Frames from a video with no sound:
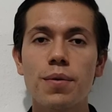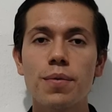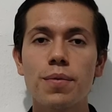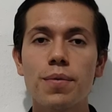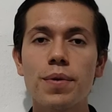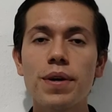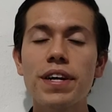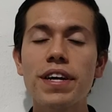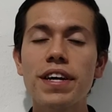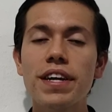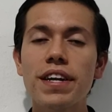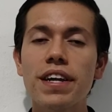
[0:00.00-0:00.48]

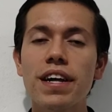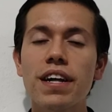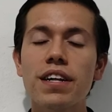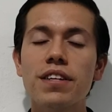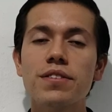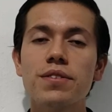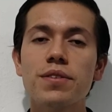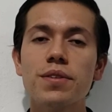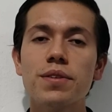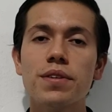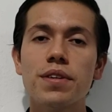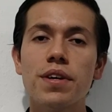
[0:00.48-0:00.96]
We can
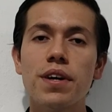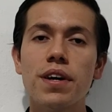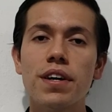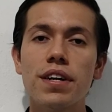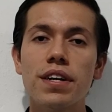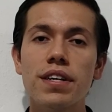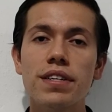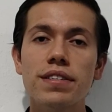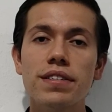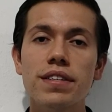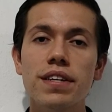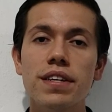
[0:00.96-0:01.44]
also
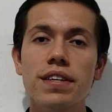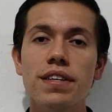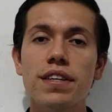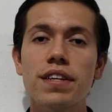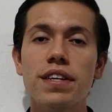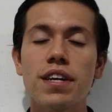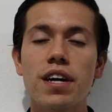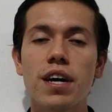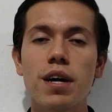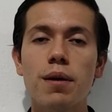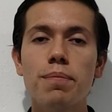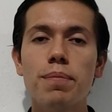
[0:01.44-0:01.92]
notice
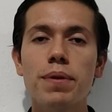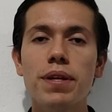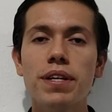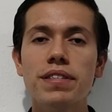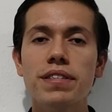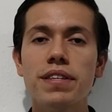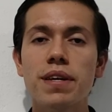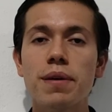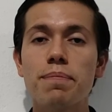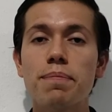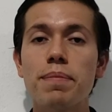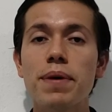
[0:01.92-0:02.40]
the
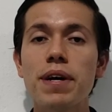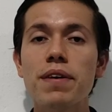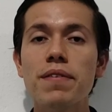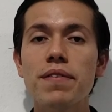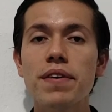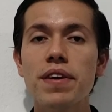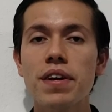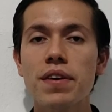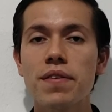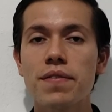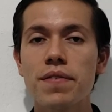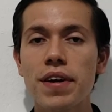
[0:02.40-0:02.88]
complex and
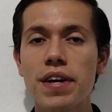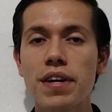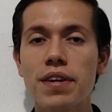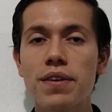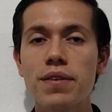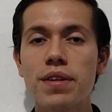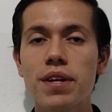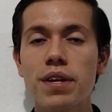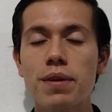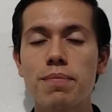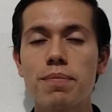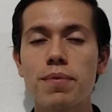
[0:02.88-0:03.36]
very
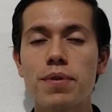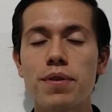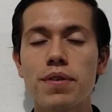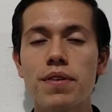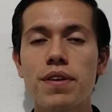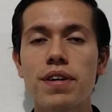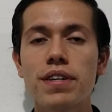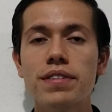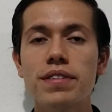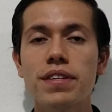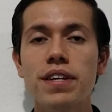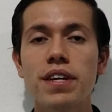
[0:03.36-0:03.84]
irregular
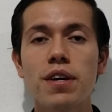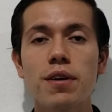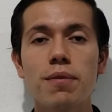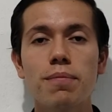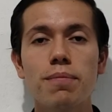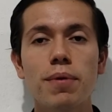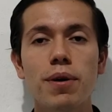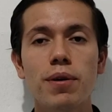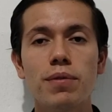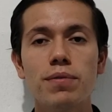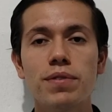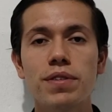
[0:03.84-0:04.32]
porosity
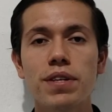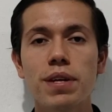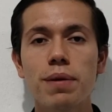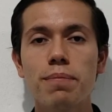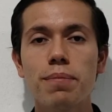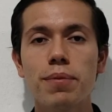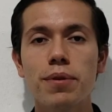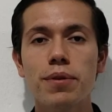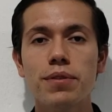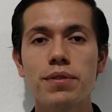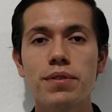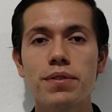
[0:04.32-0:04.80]
on both
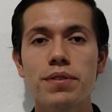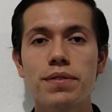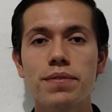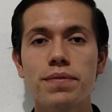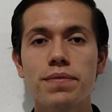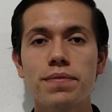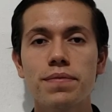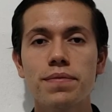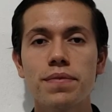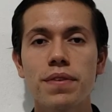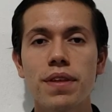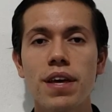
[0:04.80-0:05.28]
samples,
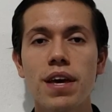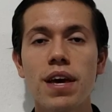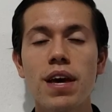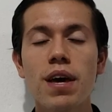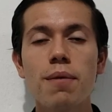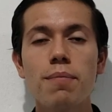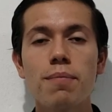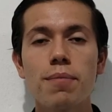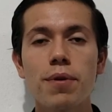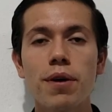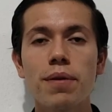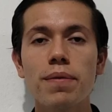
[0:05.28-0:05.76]

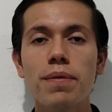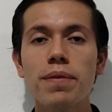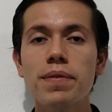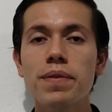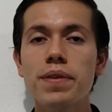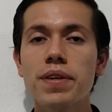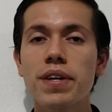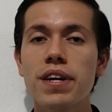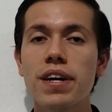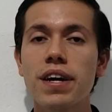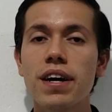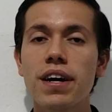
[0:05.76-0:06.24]

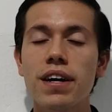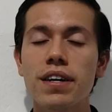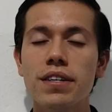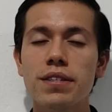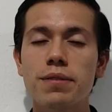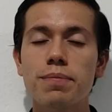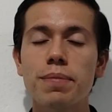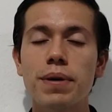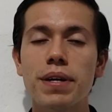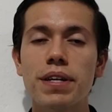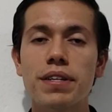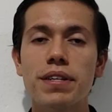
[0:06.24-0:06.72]
probably
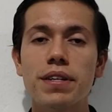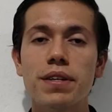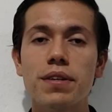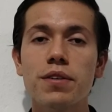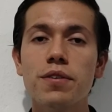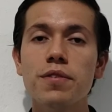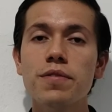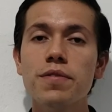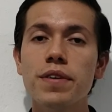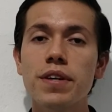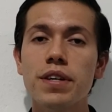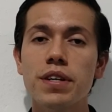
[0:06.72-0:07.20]
caused by the
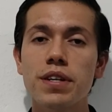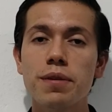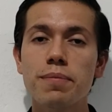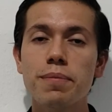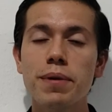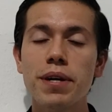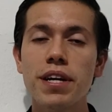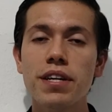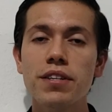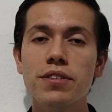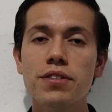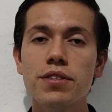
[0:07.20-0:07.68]
Luffa
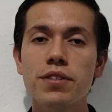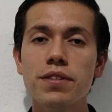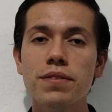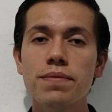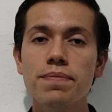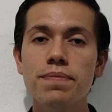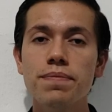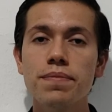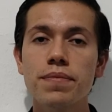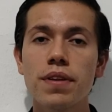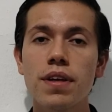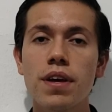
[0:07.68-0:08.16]

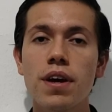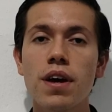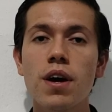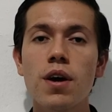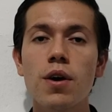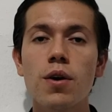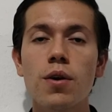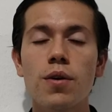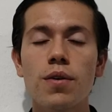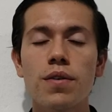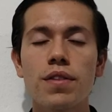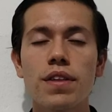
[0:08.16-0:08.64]
elimination
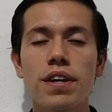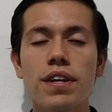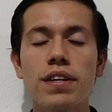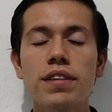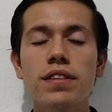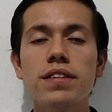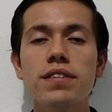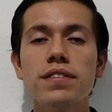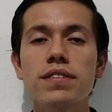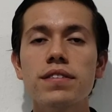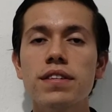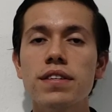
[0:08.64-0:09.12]
or the
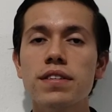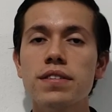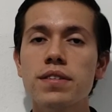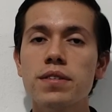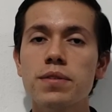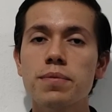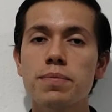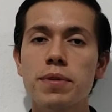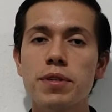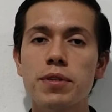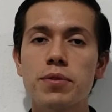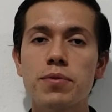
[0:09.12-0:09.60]

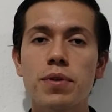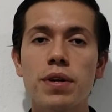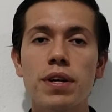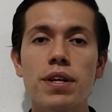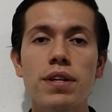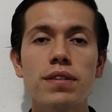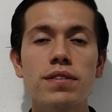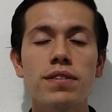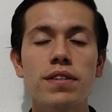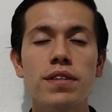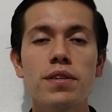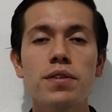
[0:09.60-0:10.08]
interstices
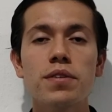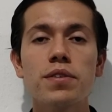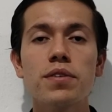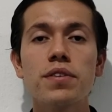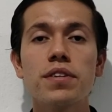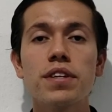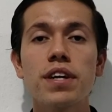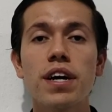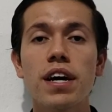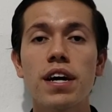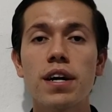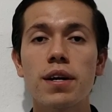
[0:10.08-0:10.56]
between
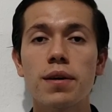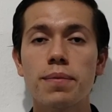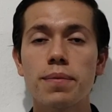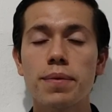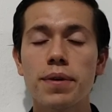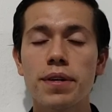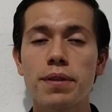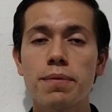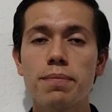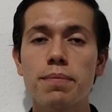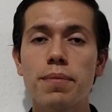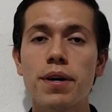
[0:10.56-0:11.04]
silicon
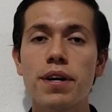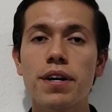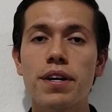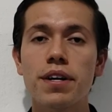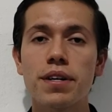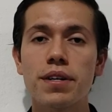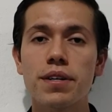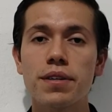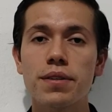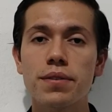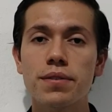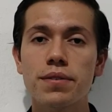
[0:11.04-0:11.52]
carbide
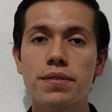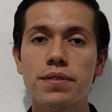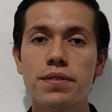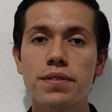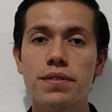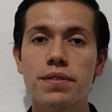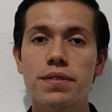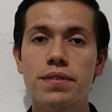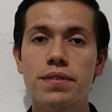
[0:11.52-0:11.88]
particles.